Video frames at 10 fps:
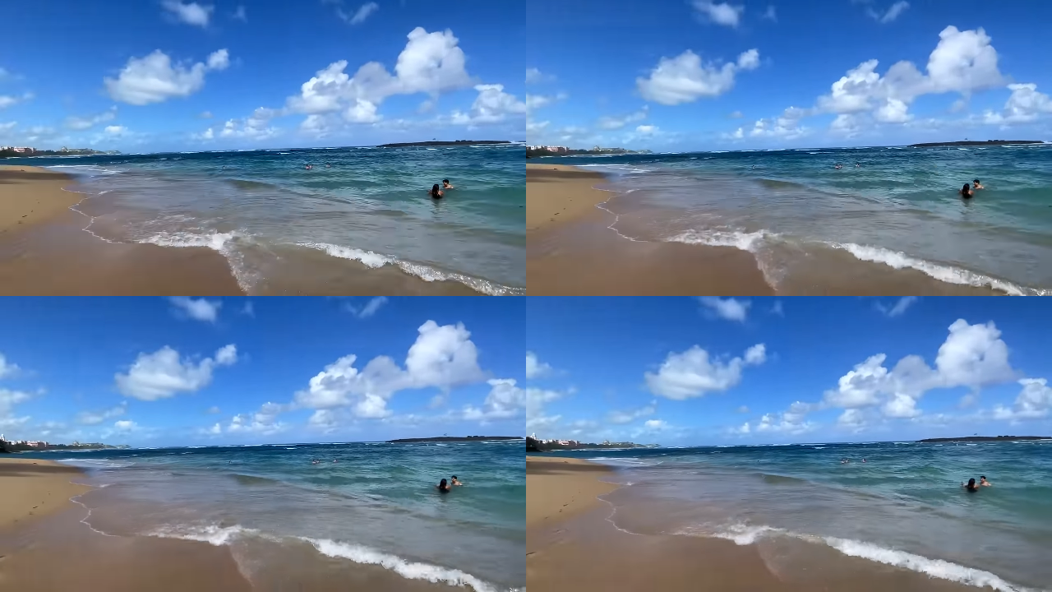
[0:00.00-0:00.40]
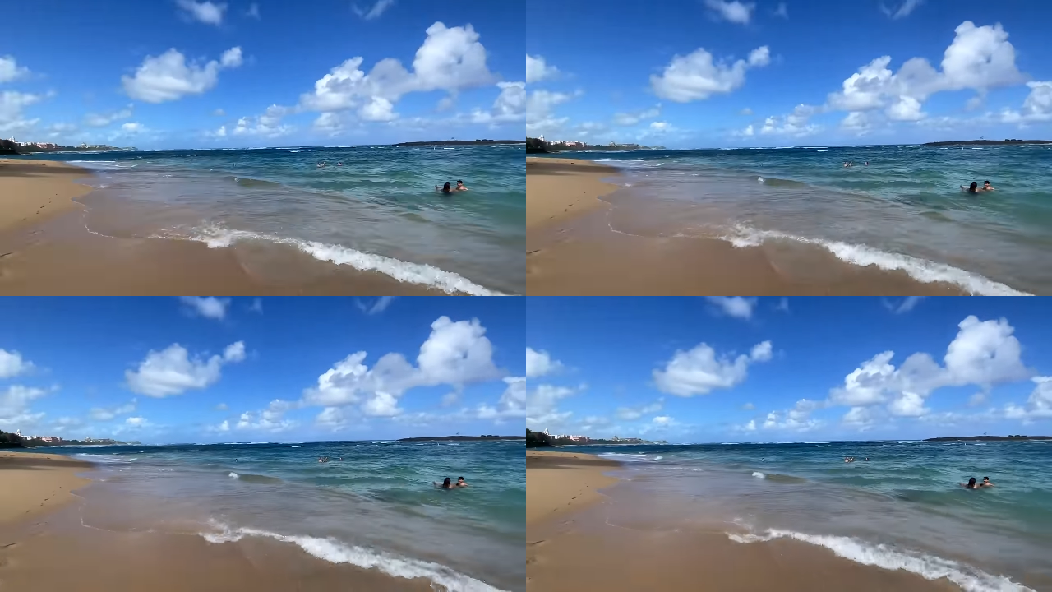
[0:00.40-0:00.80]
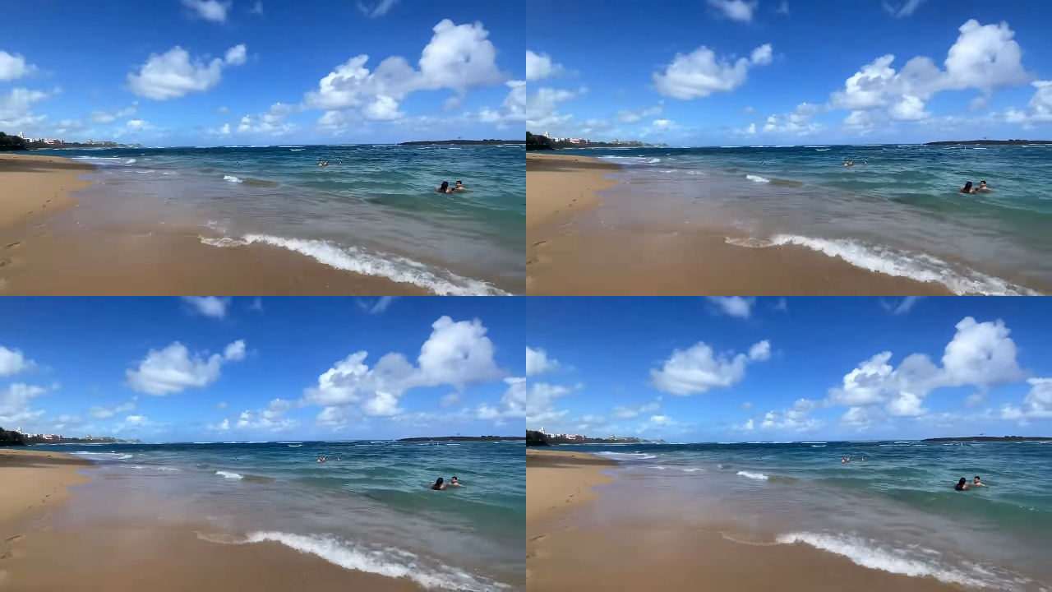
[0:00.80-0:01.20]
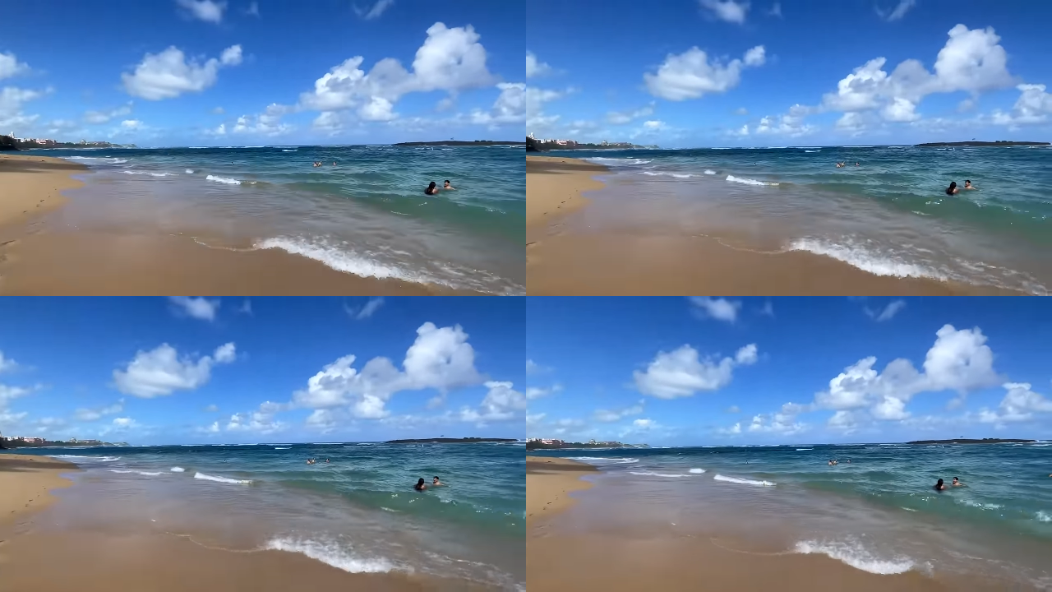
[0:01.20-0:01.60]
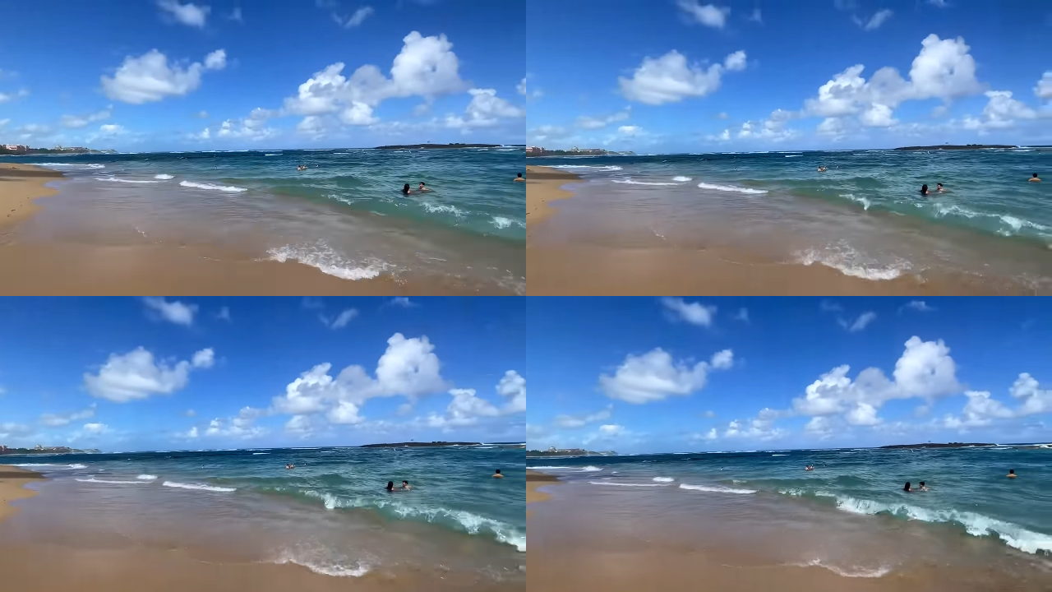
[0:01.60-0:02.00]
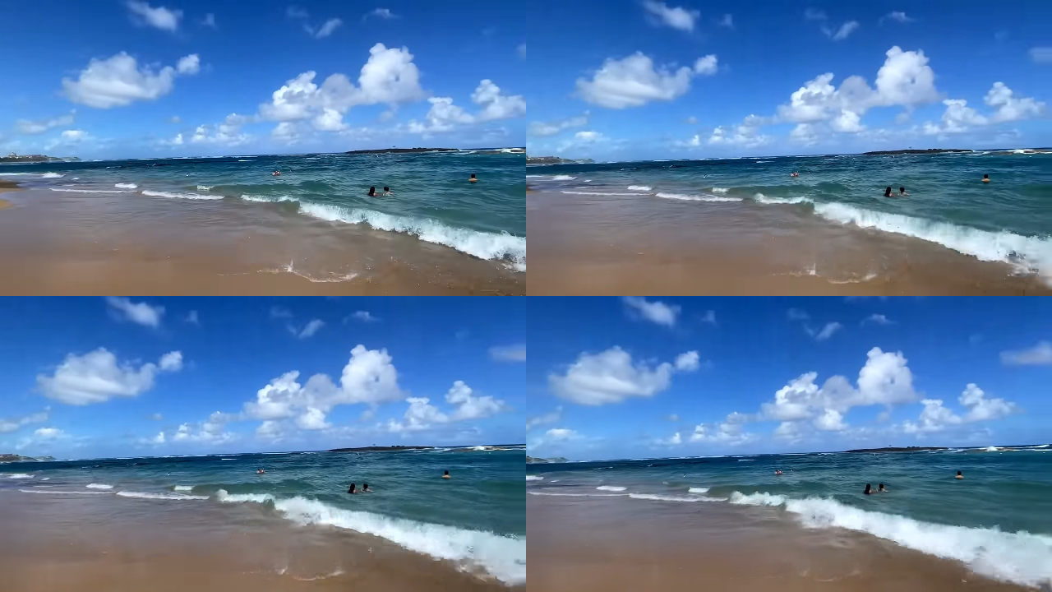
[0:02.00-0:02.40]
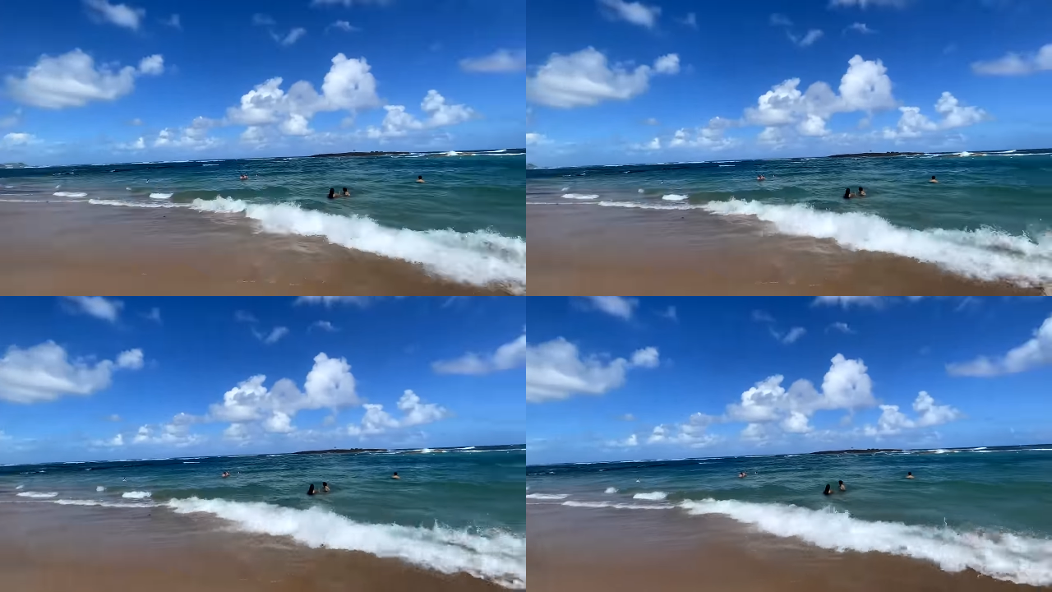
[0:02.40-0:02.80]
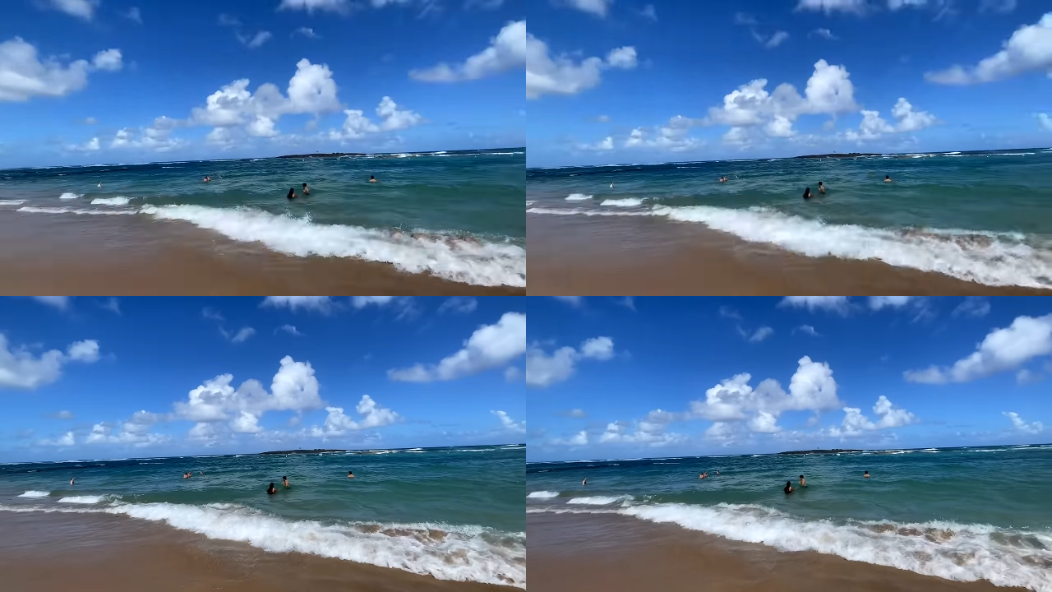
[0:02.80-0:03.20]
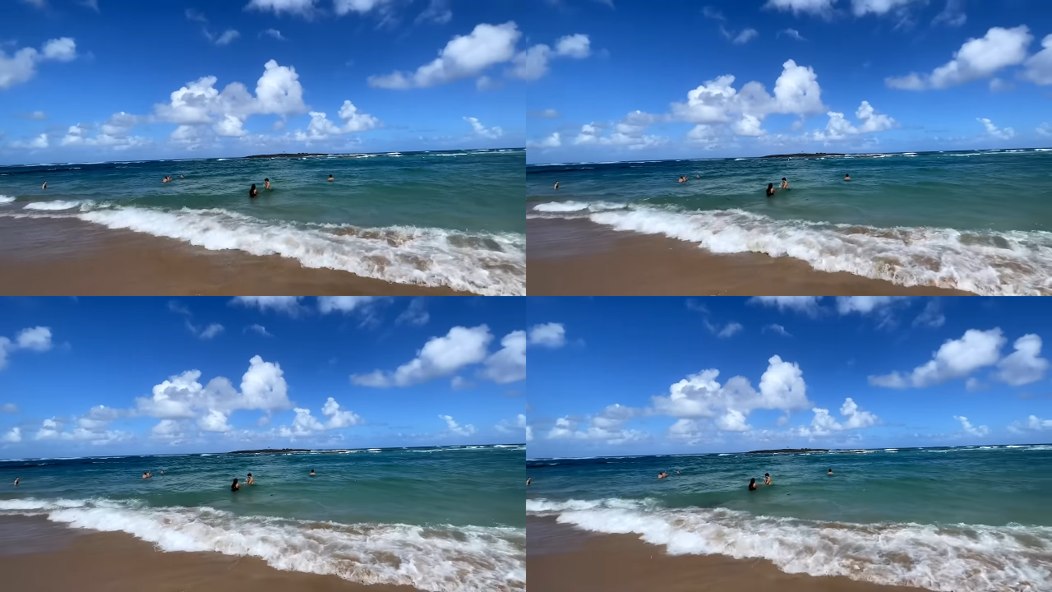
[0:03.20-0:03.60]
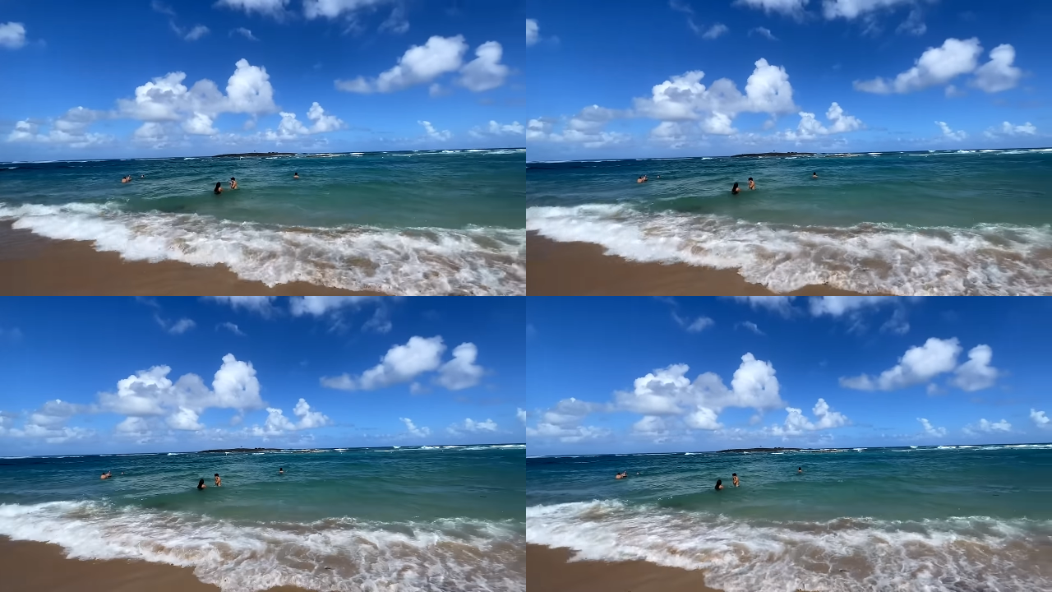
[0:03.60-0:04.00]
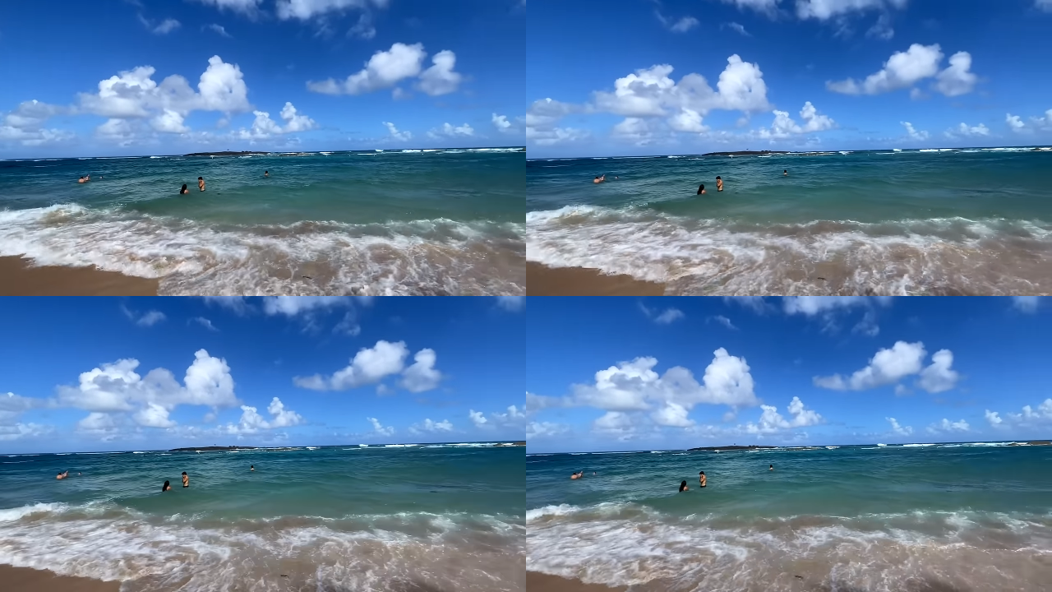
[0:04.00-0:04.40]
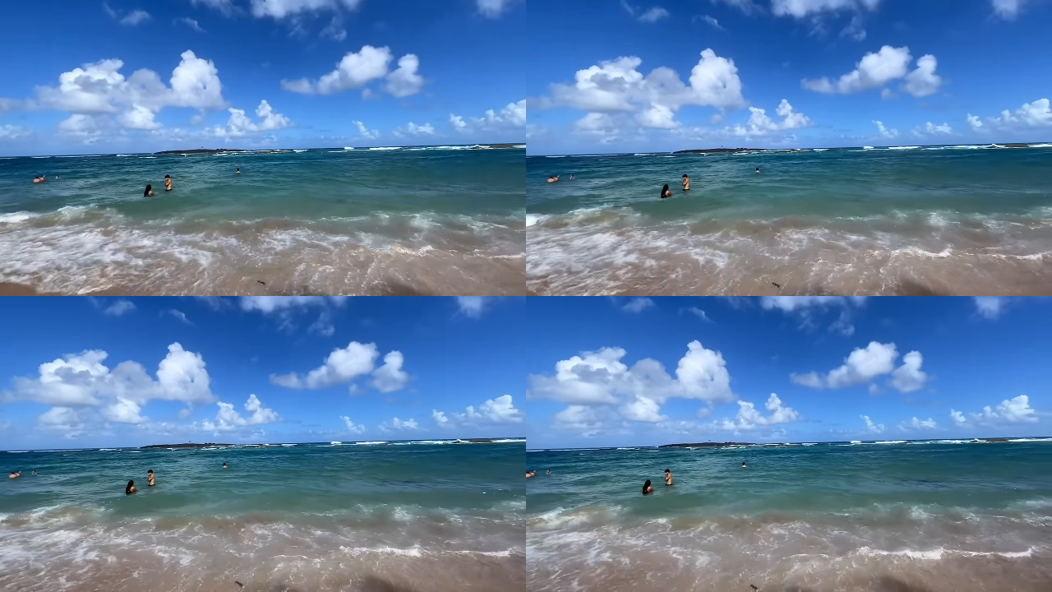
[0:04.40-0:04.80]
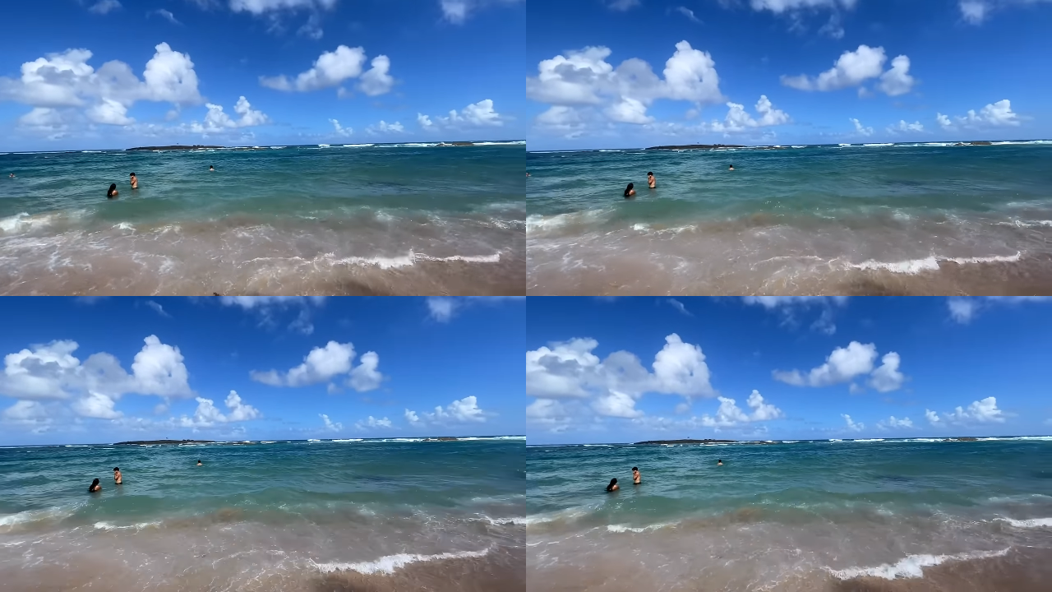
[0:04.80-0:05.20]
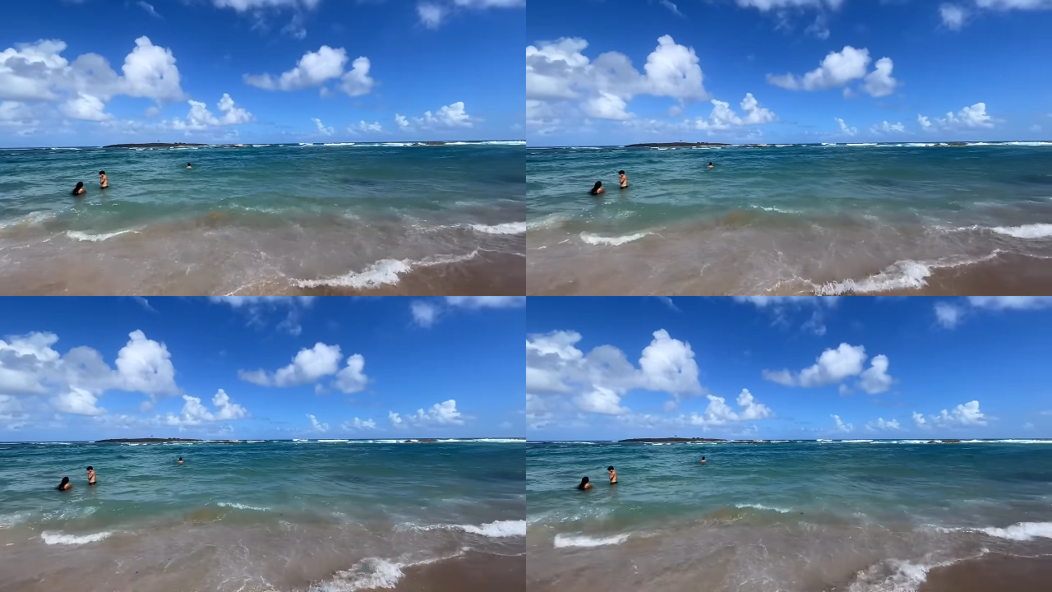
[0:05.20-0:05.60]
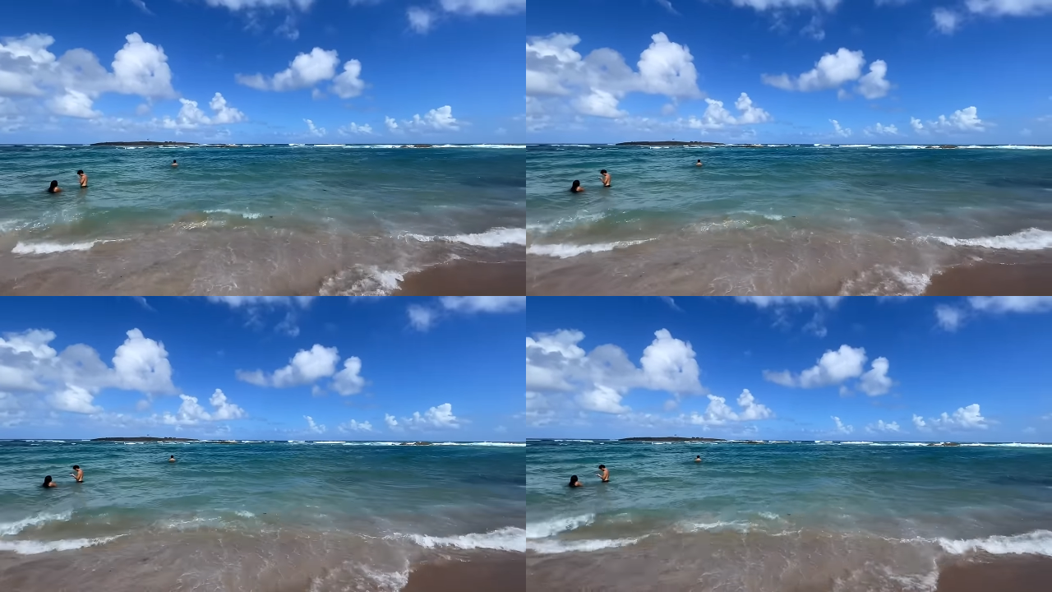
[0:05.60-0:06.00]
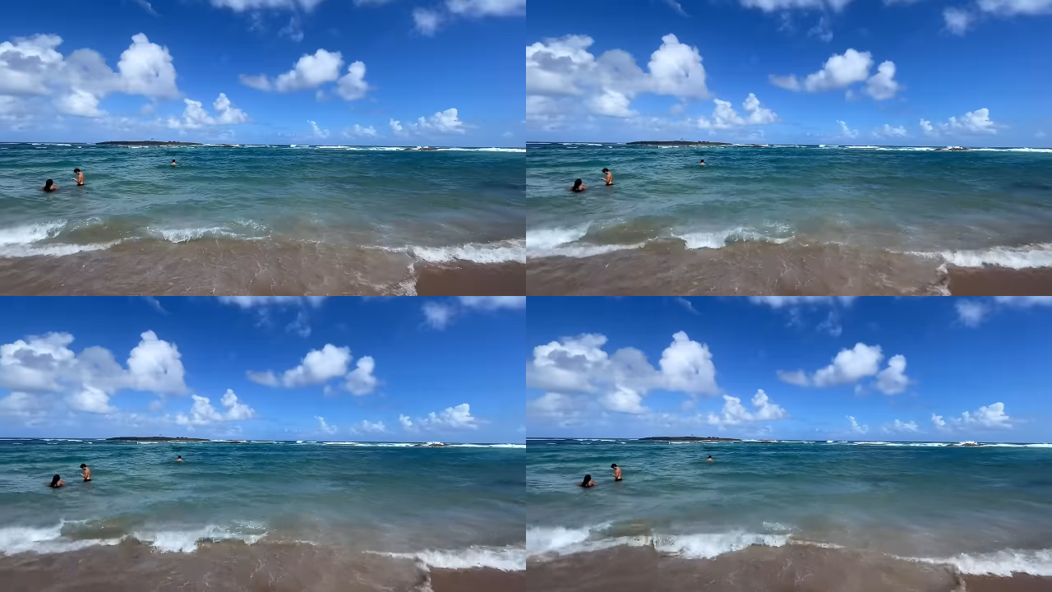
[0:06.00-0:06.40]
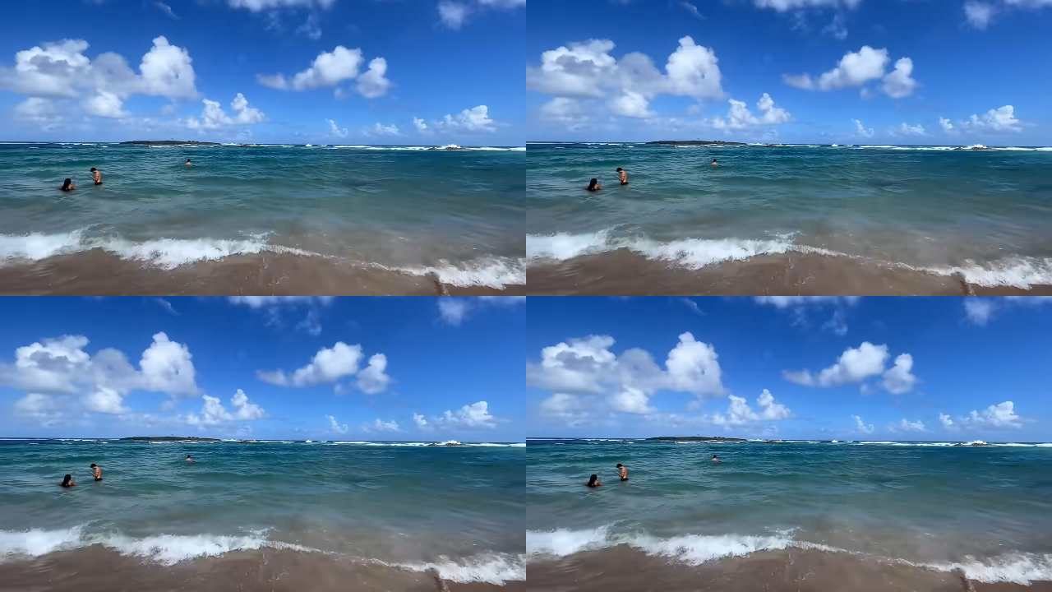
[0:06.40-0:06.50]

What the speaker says: No face is visible, so there are no lips to read.